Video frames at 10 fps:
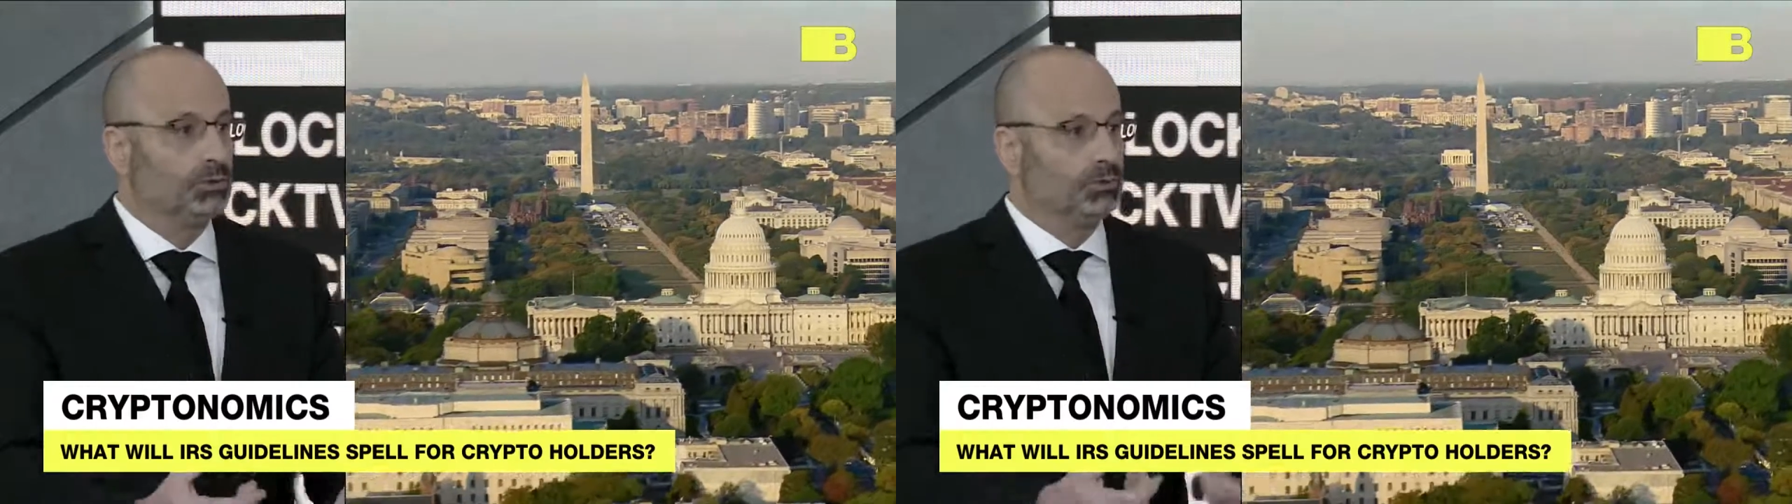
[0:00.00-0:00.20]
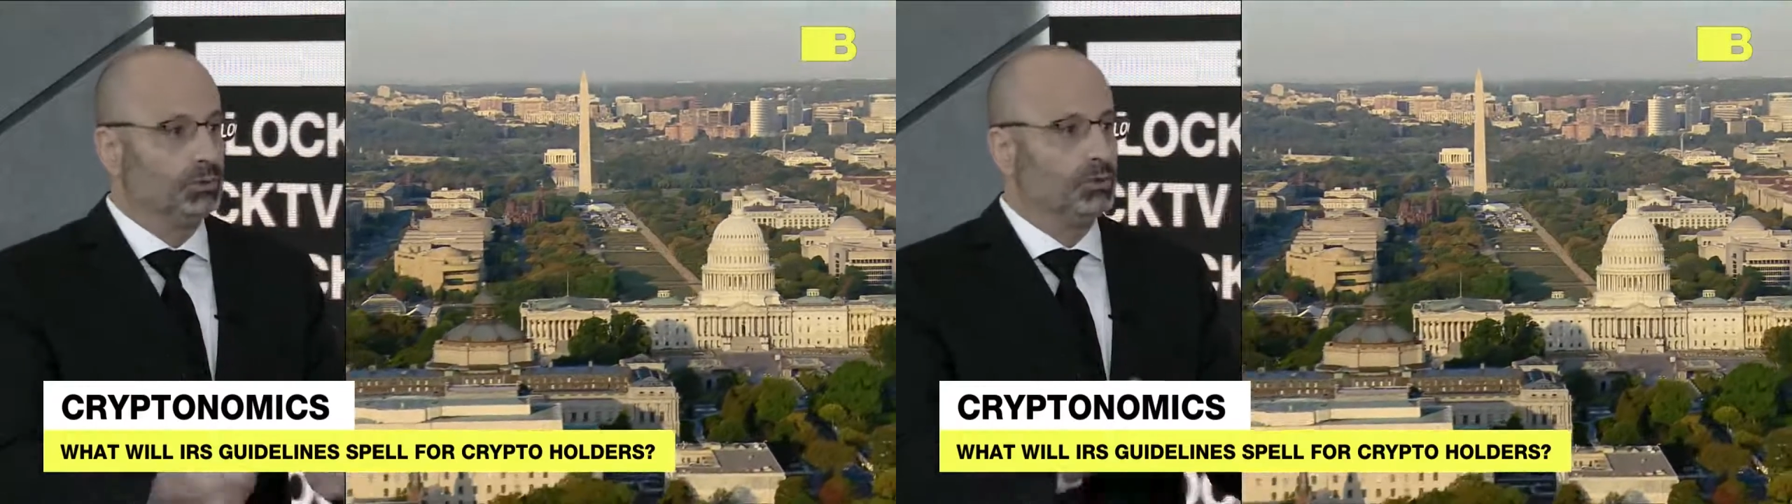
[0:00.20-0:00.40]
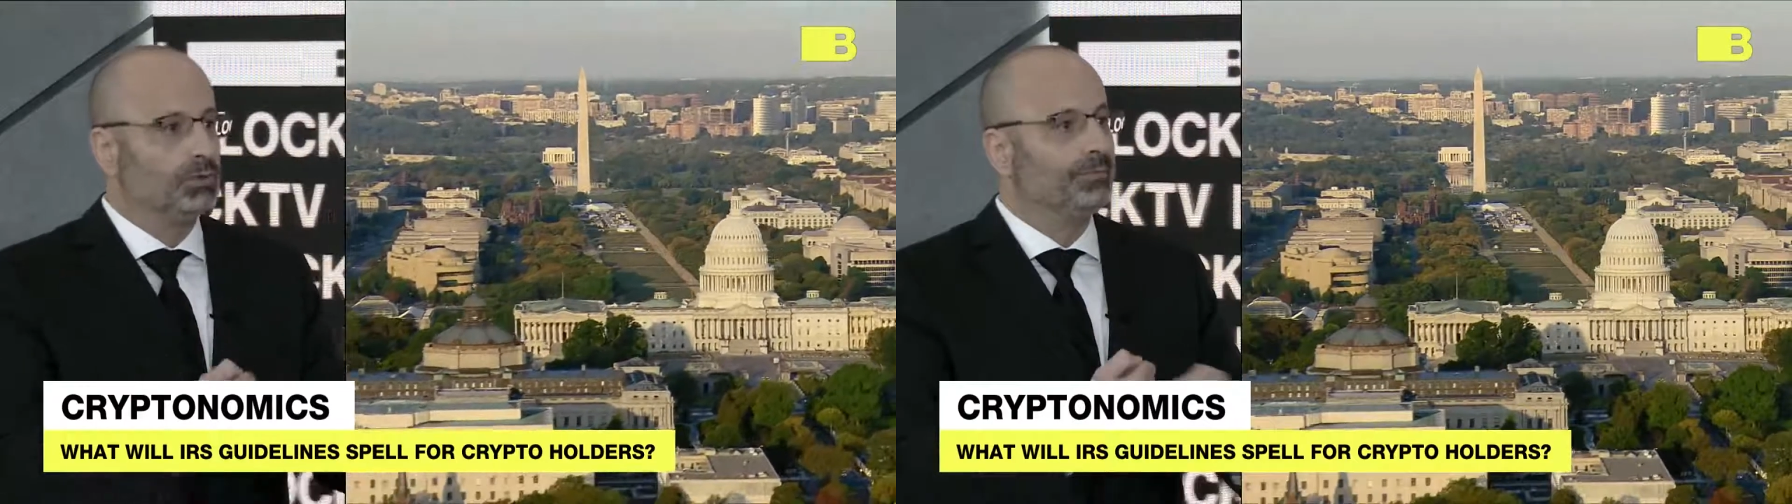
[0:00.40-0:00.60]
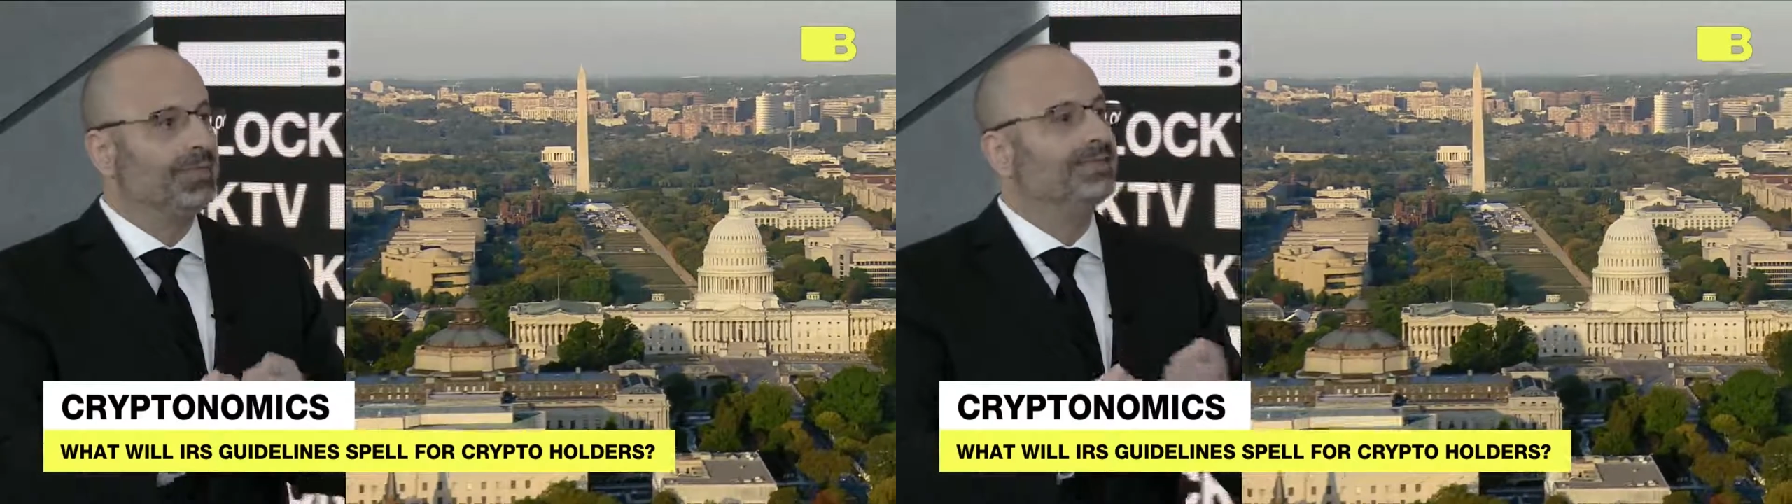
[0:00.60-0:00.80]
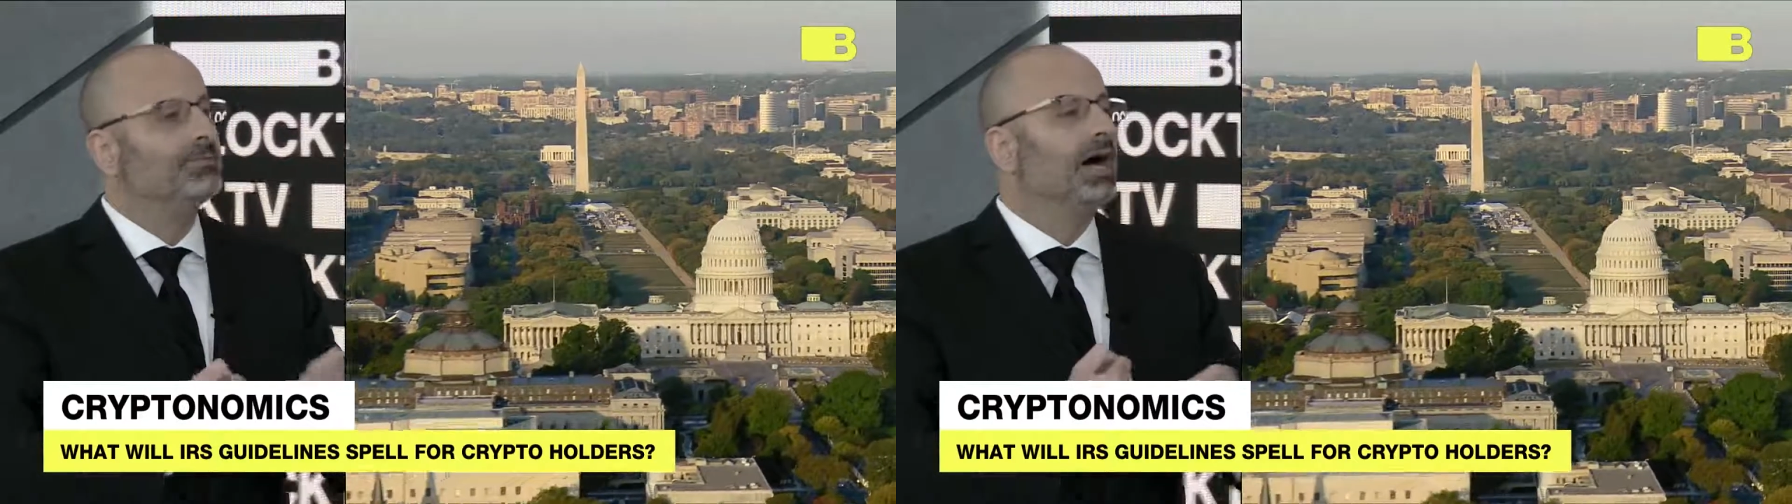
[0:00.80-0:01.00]
you don't
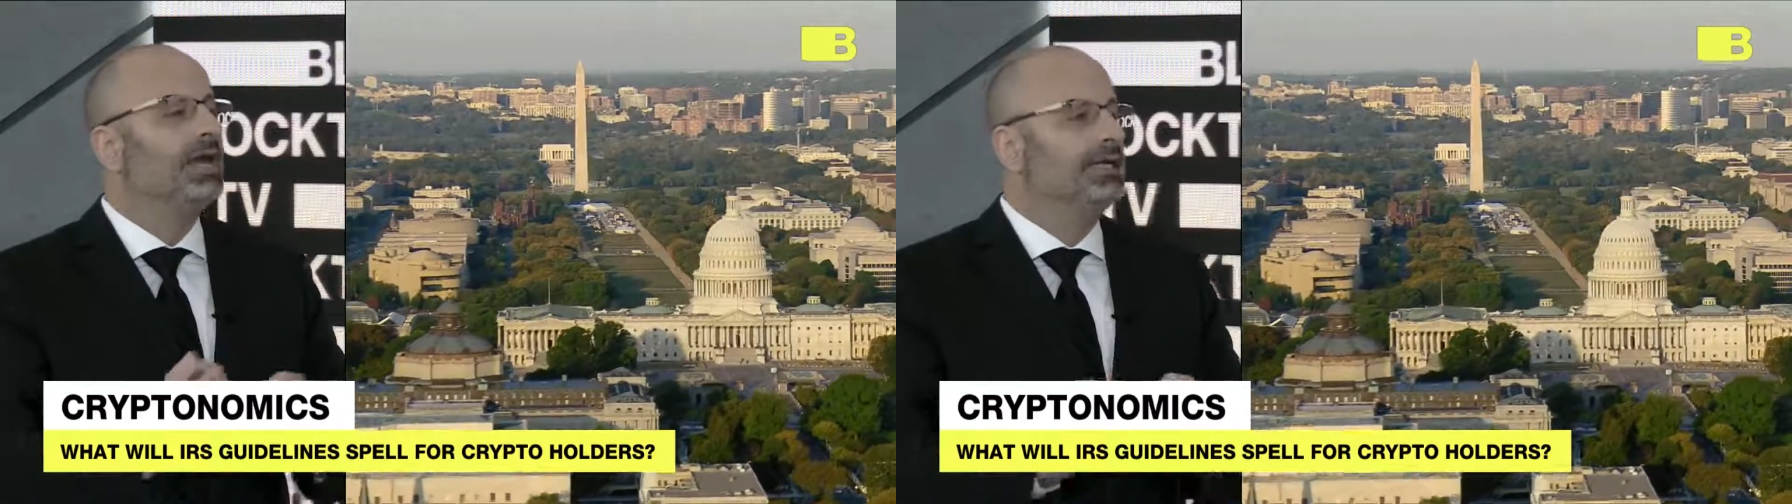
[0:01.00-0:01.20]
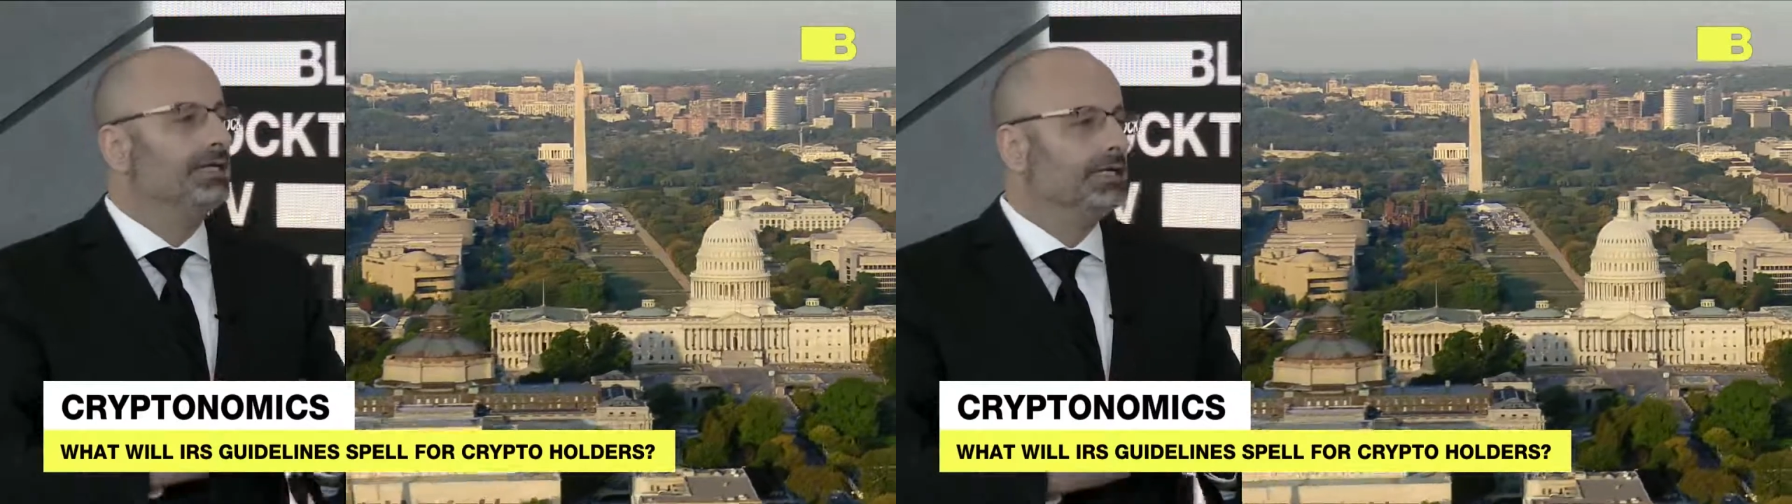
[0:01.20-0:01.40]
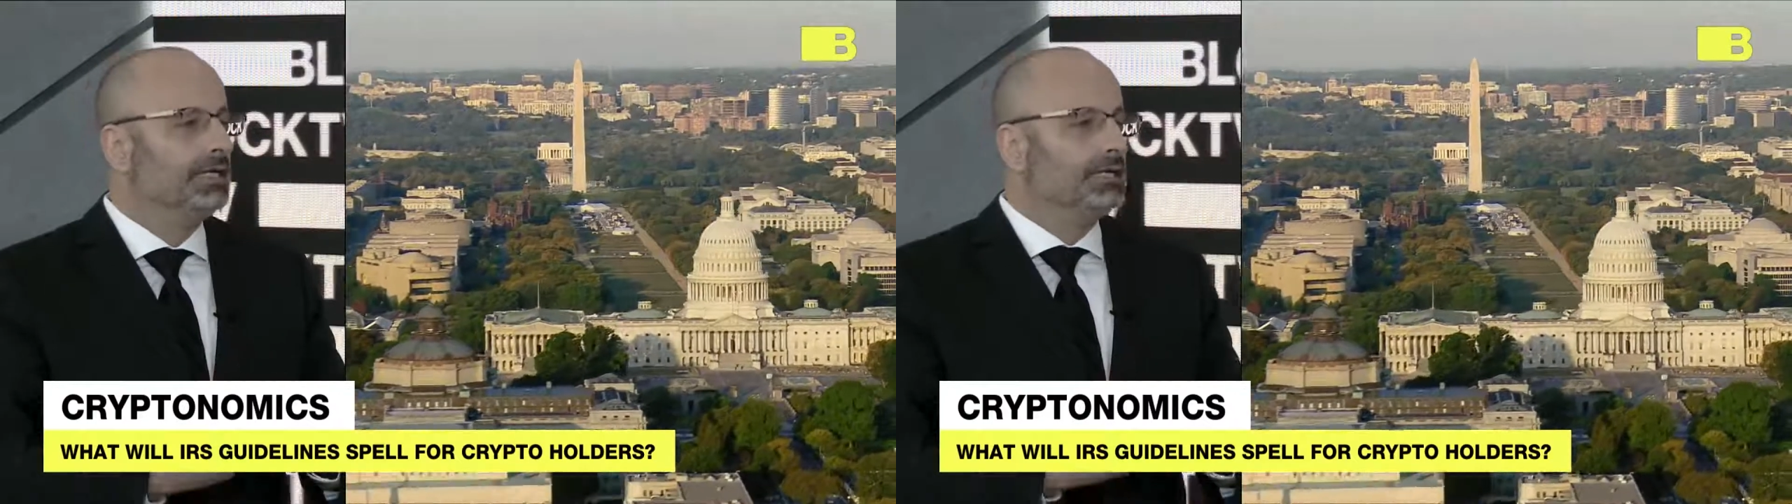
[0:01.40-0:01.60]
need the money.